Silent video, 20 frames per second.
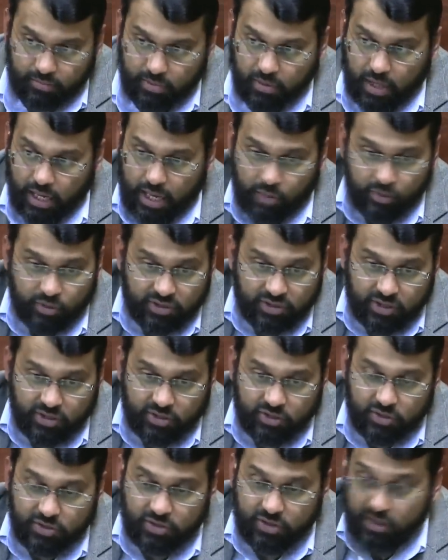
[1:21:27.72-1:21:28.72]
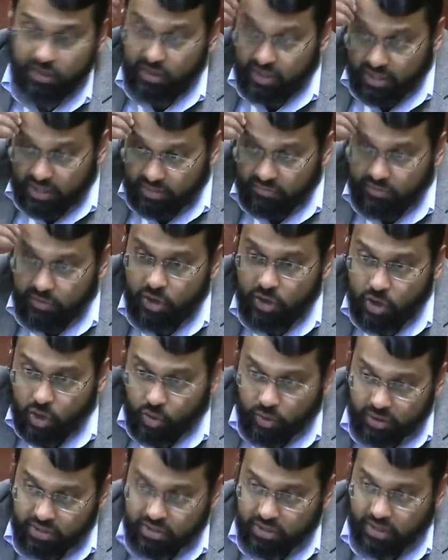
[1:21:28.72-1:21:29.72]
our sisters did not even
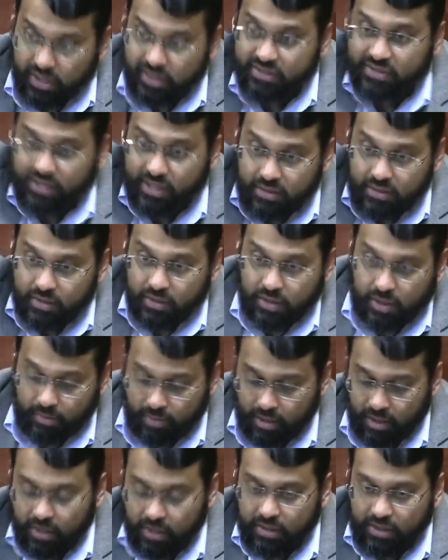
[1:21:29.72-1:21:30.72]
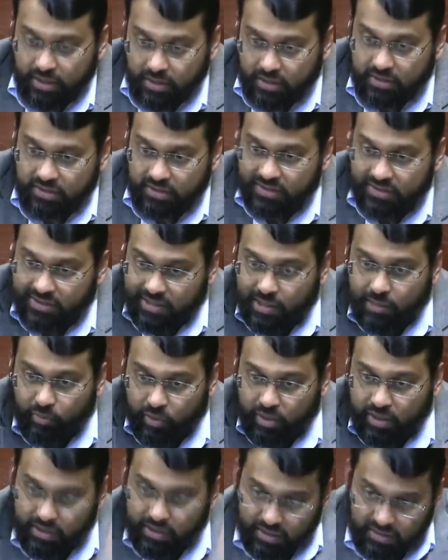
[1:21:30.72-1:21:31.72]
know until I said to them that this is
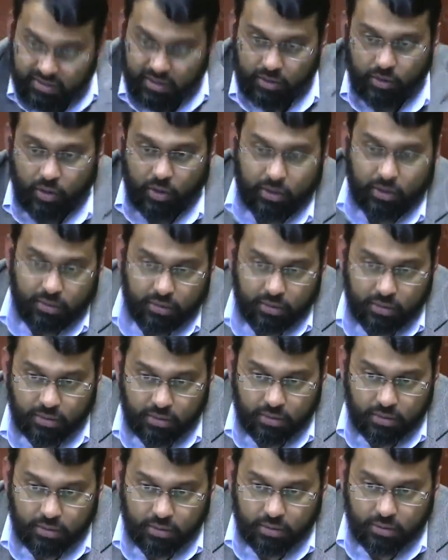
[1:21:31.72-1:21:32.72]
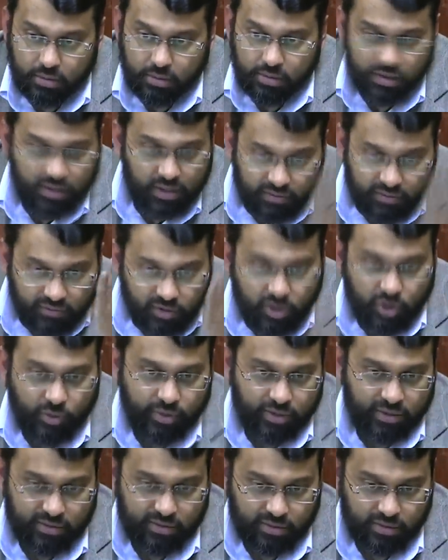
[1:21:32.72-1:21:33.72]
celebrating the sun god. Didn't even know
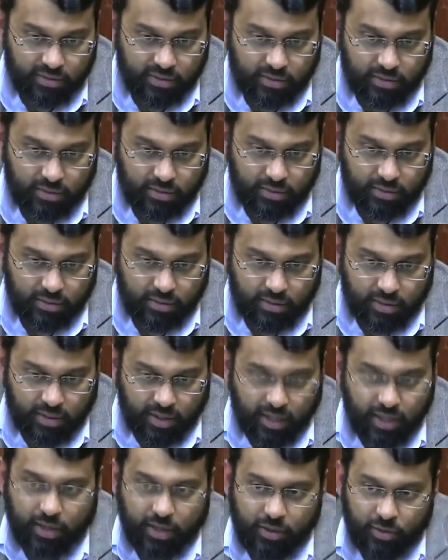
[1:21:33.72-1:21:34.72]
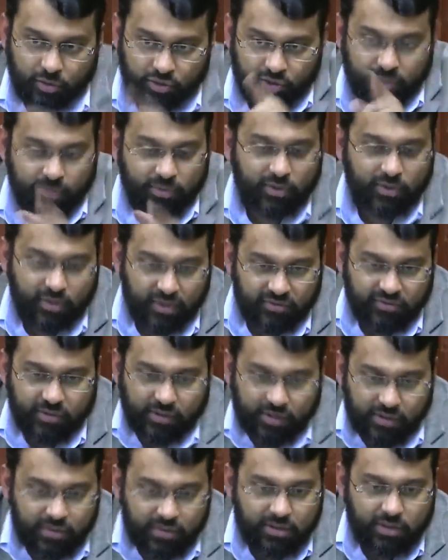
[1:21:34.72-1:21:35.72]
it. And I know some of them are going to feel
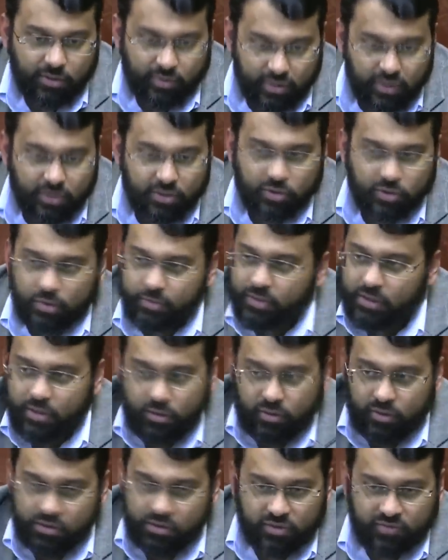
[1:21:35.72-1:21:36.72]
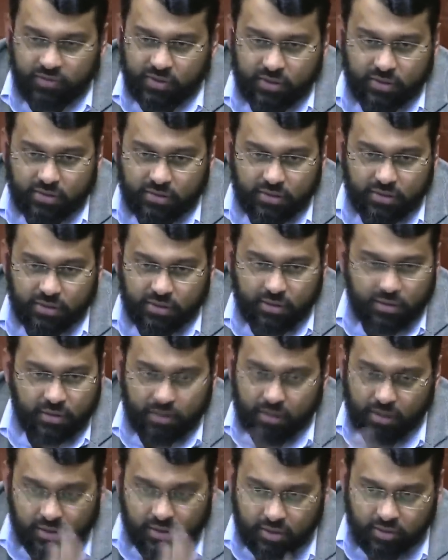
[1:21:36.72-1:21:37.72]
guilty when they do it, but they don't need to feel guilty.
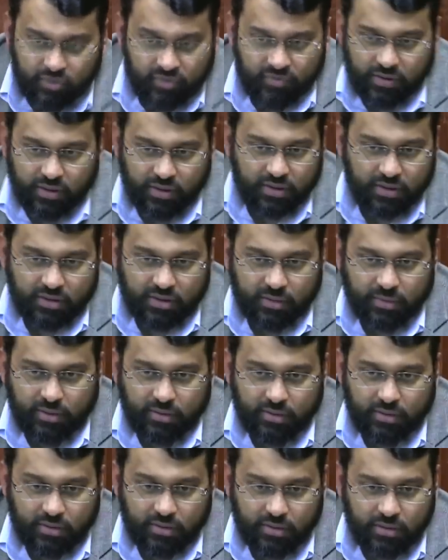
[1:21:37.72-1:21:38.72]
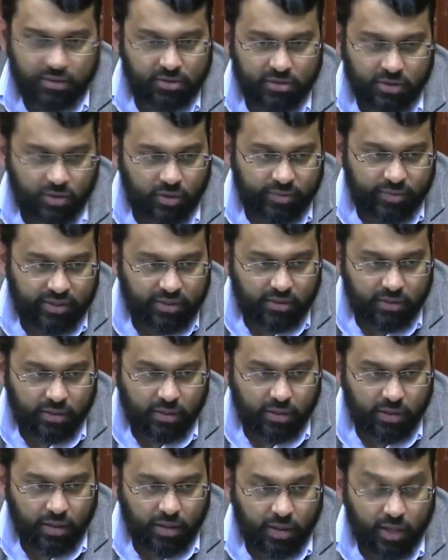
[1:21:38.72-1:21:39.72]
Nothing to feel guilty about. It's no big deal.
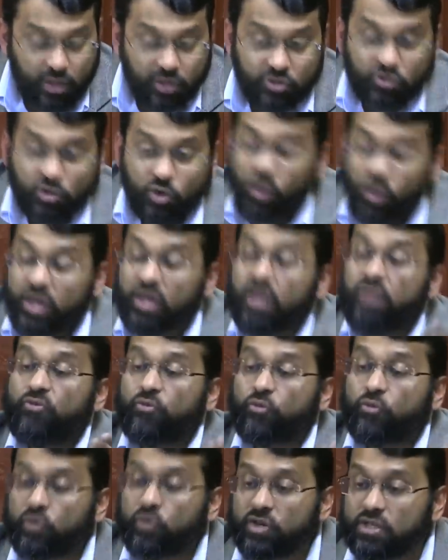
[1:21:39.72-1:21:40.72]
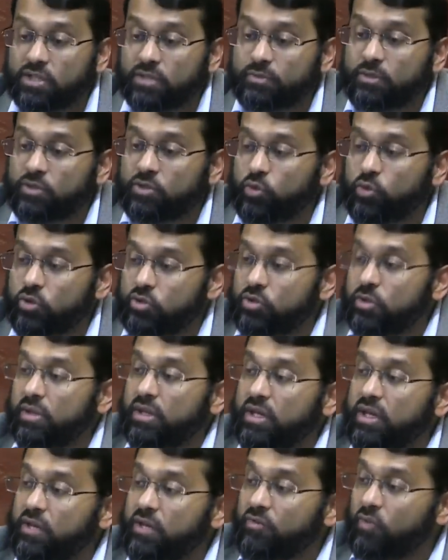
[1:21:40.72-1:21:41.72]
So if Christmas were to
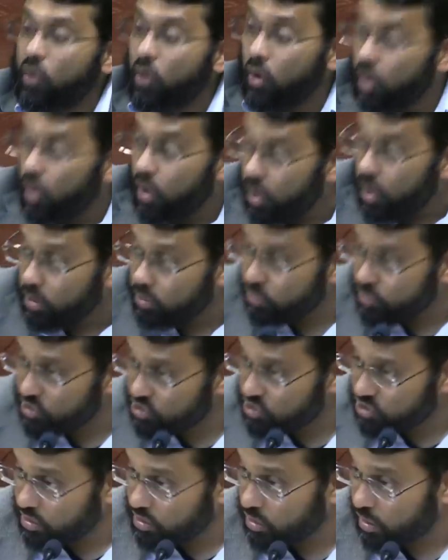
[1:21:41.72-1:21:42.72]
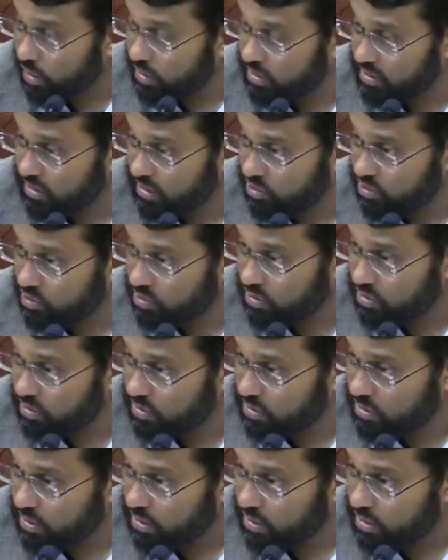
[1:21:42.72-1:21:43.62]
leave all Christian connotations,